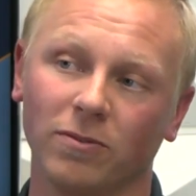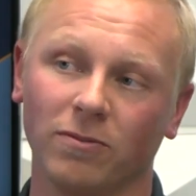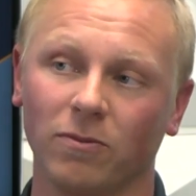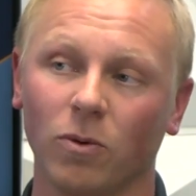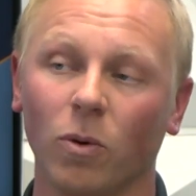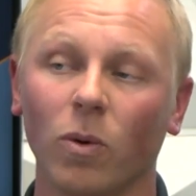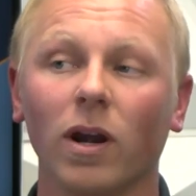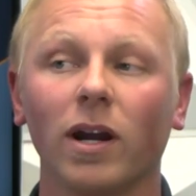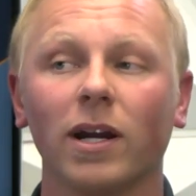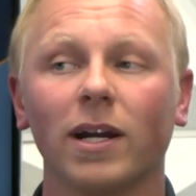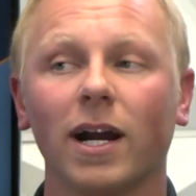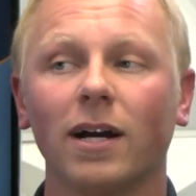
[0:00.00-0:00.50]

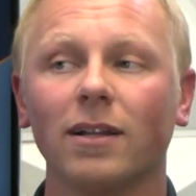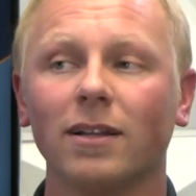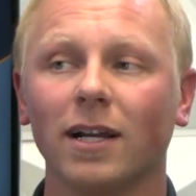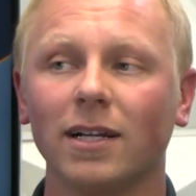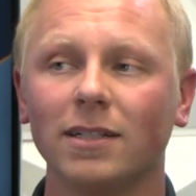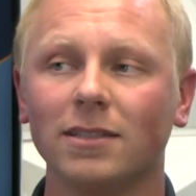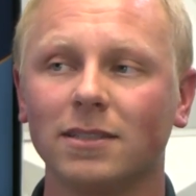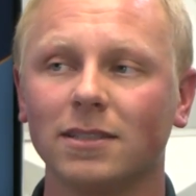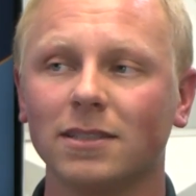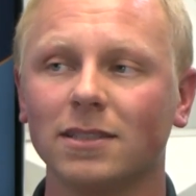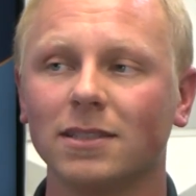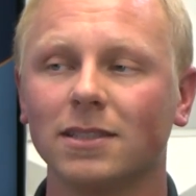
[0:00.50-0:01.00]
before I got
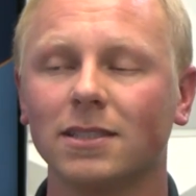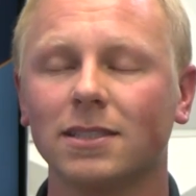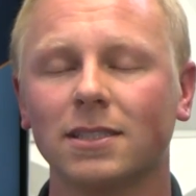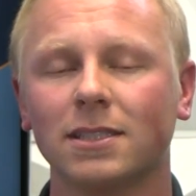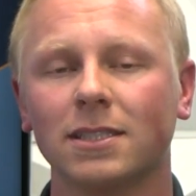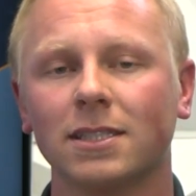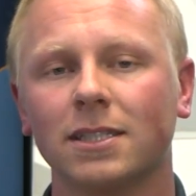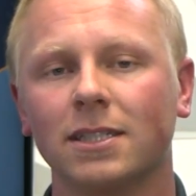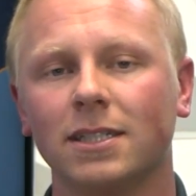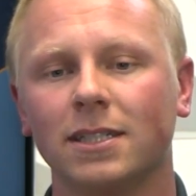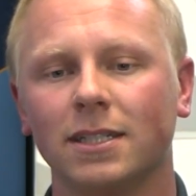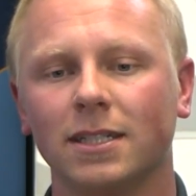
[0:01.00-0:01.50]
licensed.
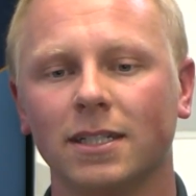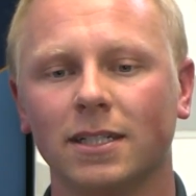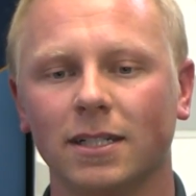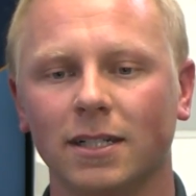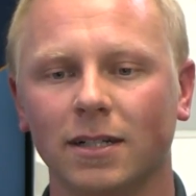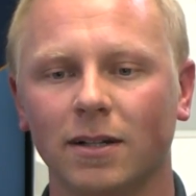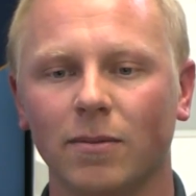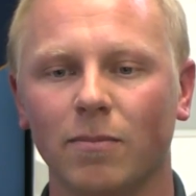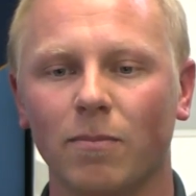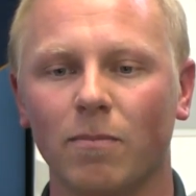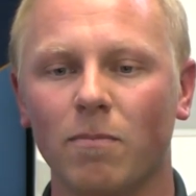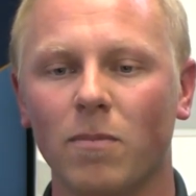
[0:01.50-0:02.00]

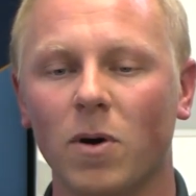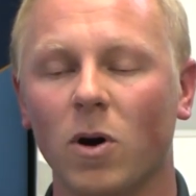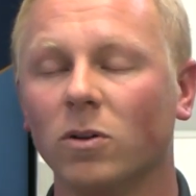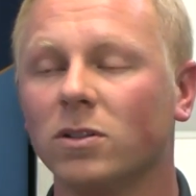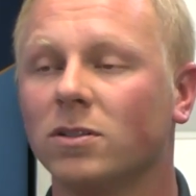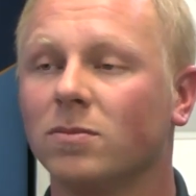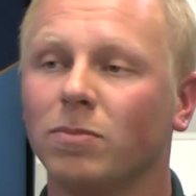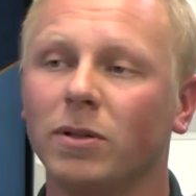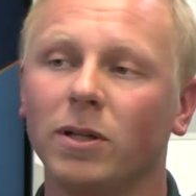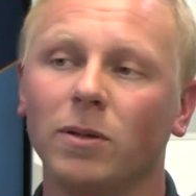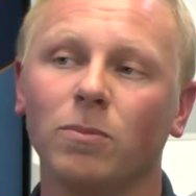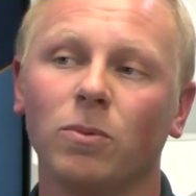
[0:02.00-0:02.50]

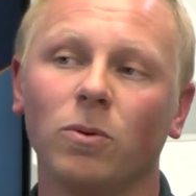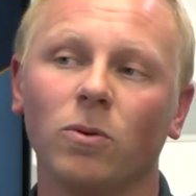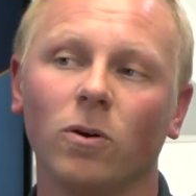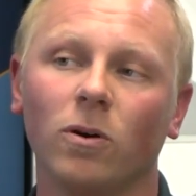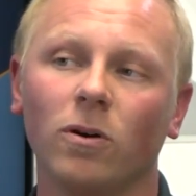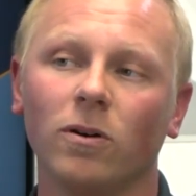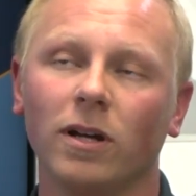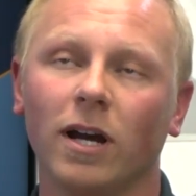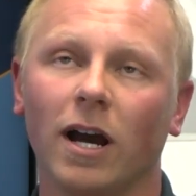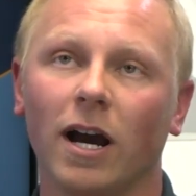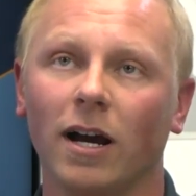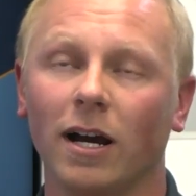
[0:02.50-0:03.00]
Most people,